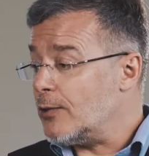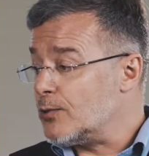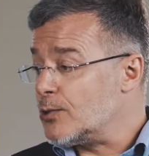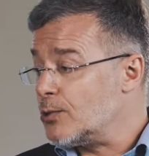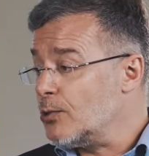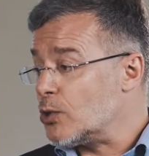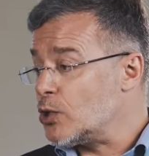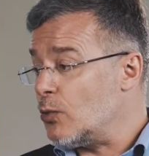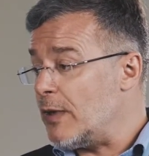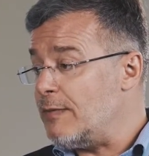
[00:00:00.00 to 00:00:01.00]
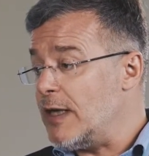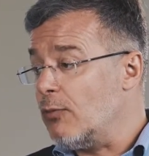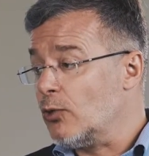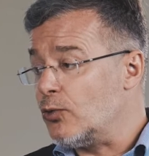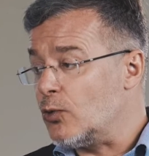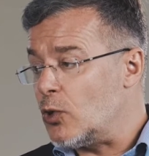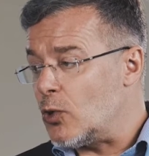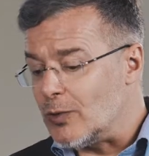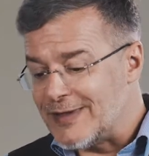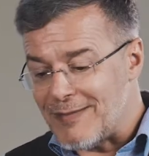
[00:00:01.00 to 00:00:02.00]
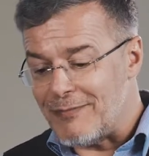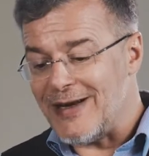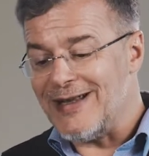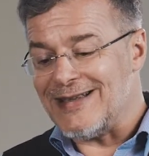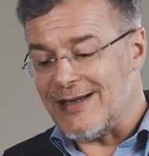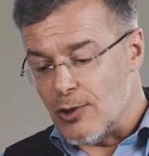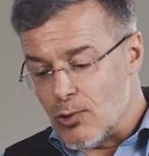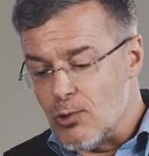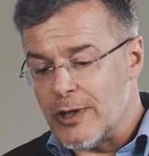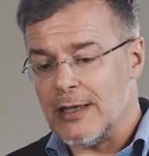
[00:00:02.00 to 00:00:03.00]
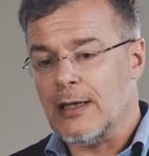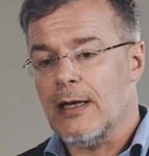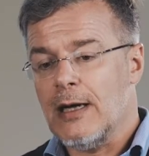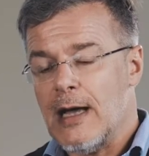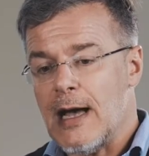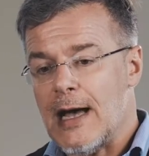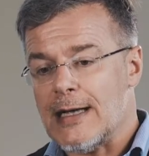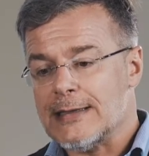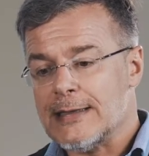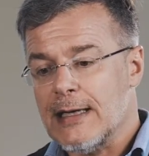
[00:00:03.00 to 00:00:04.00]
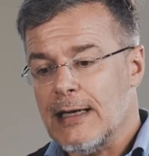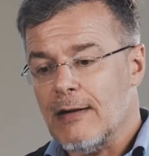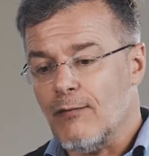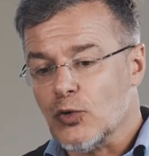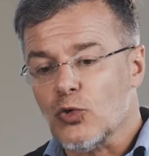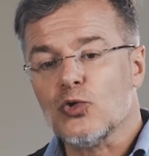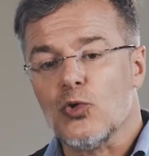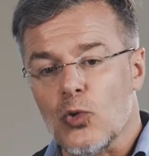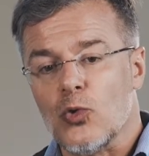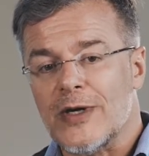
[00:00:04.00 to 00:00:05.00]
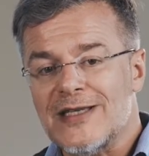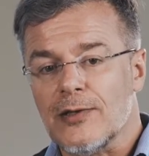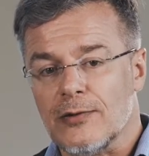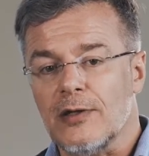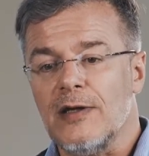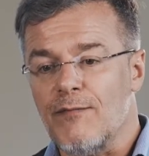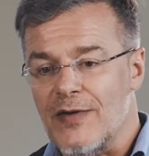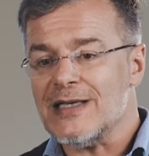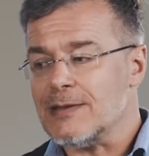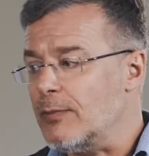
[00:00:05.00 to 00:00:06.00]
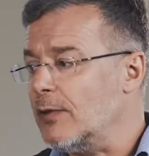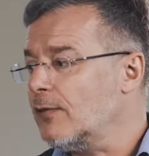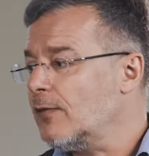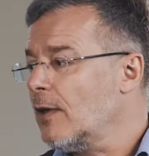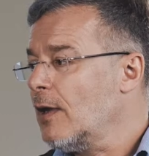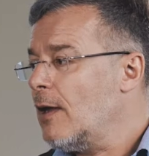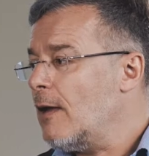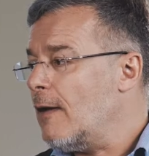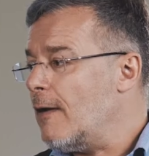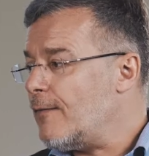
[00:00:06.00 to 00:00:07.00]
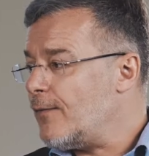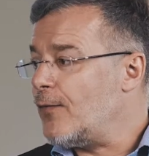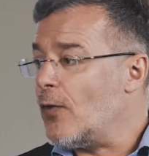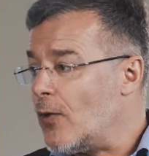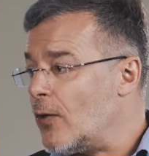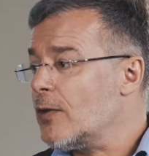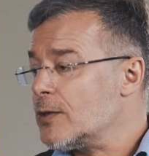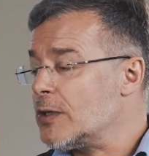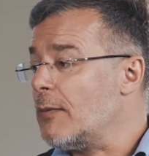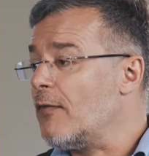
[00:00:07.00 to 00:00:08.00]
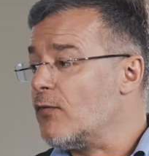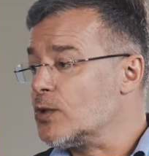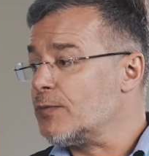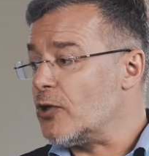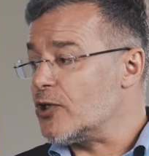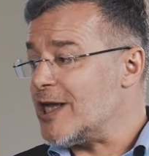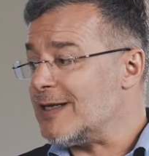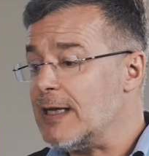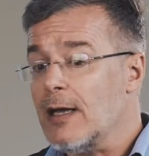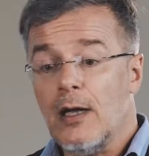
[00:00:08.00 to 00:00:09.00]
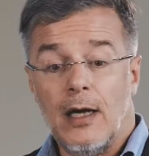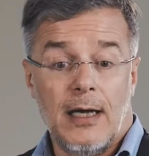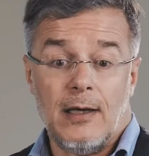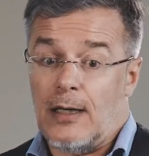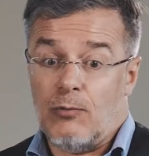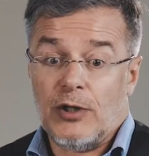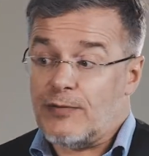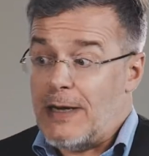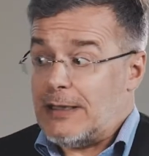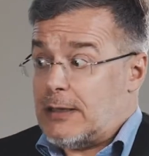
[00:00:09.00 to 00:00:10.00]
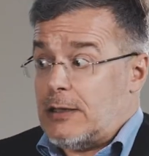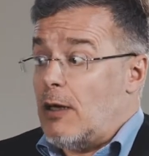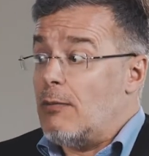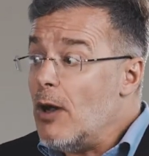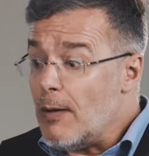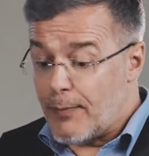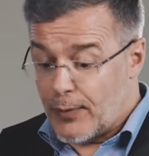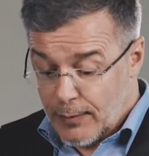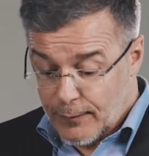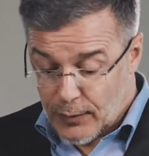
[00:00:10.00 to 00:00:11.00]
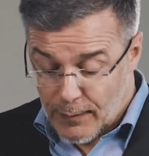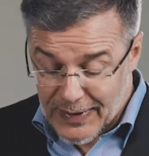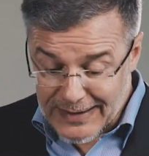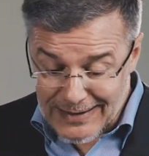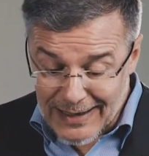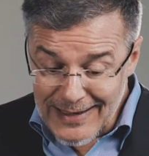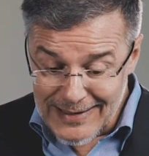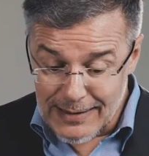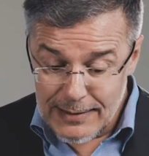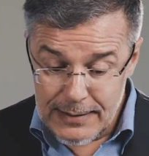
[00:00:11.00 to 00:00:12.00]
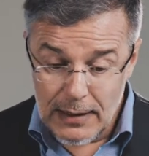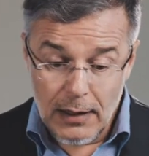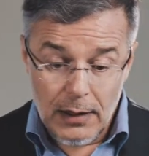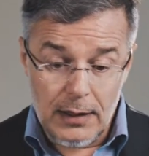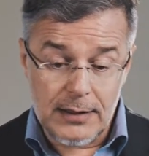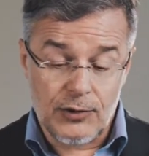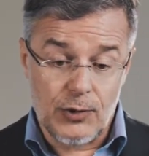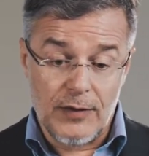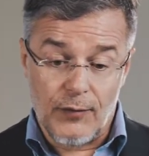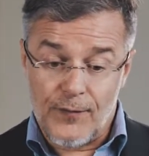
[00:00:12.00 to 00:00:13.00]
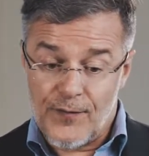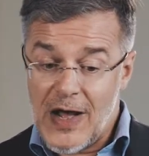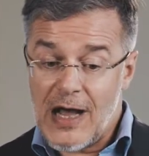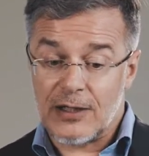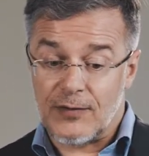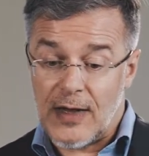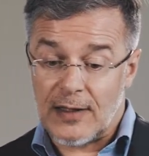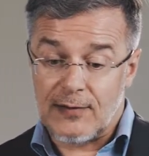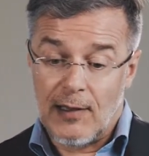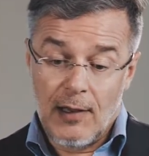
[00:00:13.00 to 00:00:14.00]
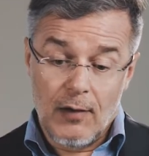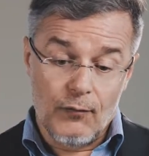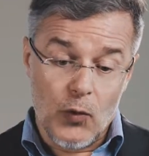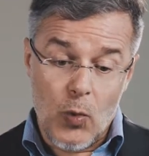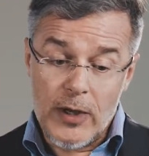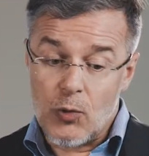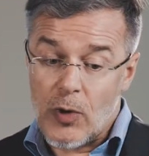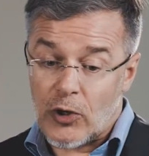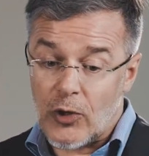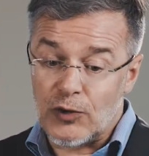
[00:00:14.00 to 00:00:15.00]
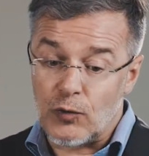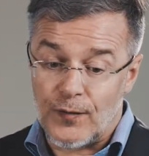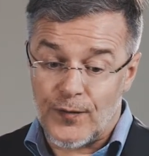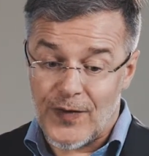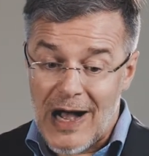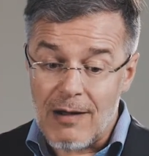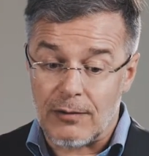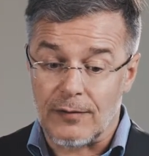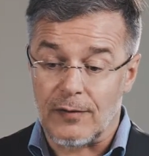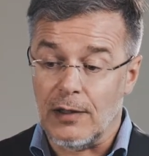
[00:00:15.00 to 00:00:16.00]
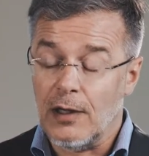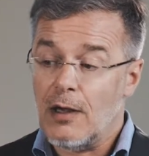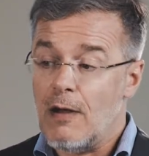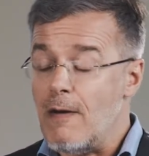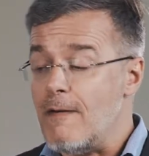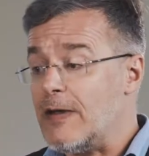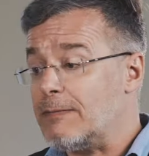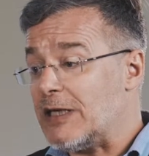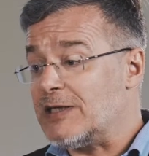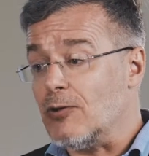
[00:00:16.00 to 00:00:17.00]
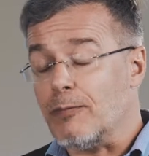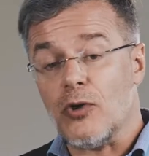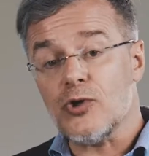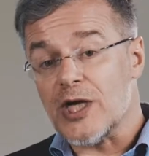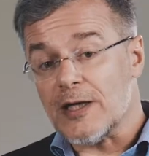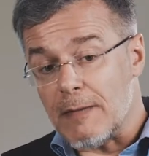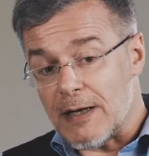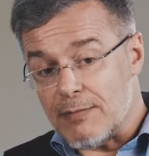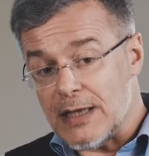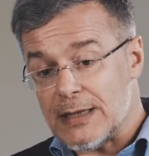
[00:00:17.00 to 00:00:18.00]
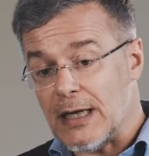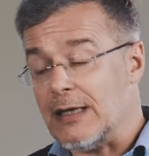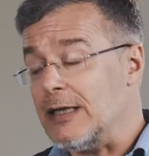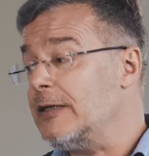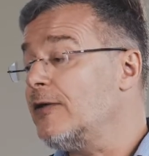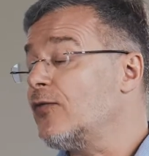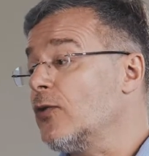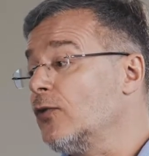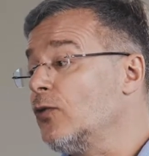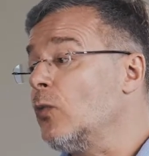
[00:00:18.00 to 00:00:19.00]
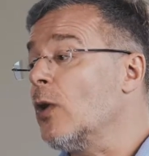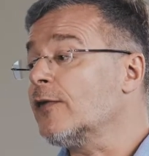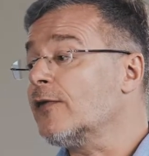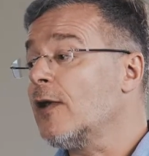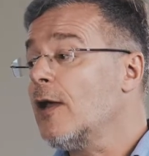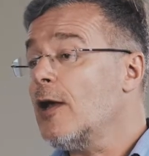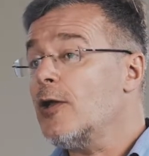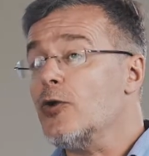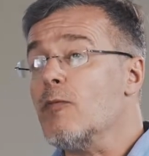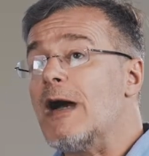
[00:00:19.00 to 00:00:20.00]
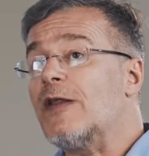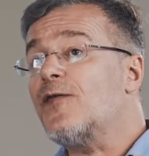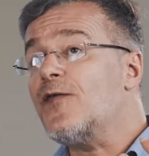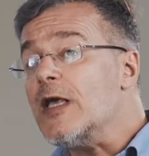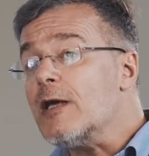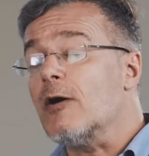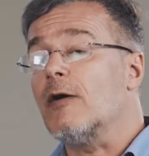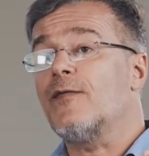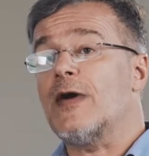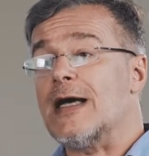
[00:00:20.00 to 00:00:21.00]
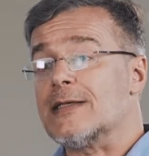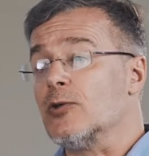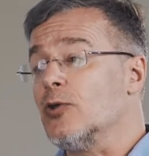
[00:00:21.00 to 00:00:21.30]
source, you will be able to contemplate and look at the total return on investment for some of those projects. And what might come up from that analysis is actually the fact that the way you were going to found that particular project might be slightly different to what you might think of as a